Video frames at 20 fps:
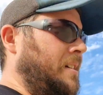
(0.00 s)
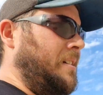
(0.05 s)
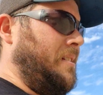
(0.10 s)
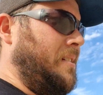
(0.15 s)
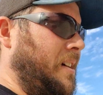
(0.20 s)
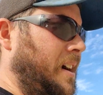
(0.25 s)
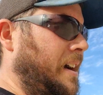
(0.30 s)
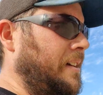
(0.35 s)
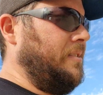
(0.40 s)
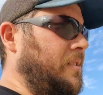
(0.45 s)

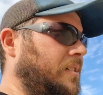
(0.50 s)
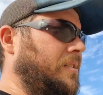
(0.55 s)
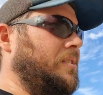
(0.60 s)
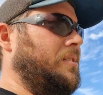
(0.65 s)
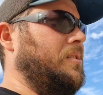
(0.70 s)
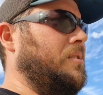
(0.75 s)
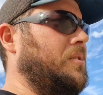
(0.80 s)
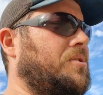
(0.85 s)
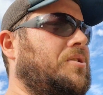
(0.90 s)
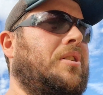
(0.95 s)
you know, other
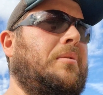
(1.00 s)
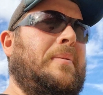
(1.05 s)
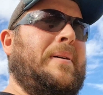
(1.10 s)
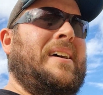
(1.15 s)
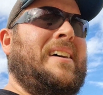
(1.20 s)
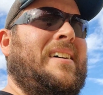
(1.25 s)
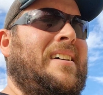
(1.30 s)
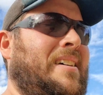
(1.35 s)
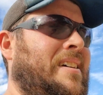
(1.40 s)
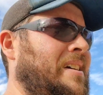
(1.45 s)
than YouTube.
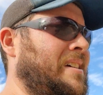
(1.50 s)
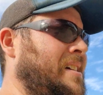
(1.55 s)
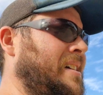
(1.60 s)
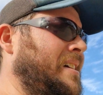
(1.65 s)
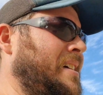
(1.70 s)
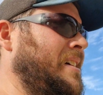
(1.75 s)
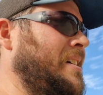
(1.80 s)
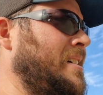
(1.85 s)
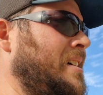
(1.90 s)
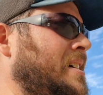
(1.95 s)

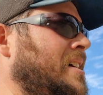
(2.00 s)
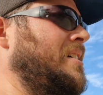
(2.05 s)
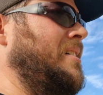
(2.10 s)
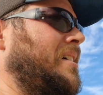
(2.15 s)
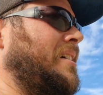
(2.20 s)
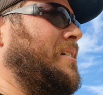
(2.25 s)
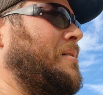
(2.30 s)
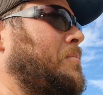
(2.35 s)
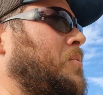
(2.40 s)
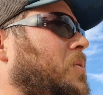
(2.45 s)

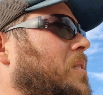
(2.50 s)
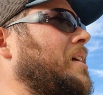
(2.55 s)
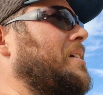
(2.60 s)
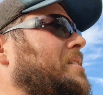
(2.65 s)
Get more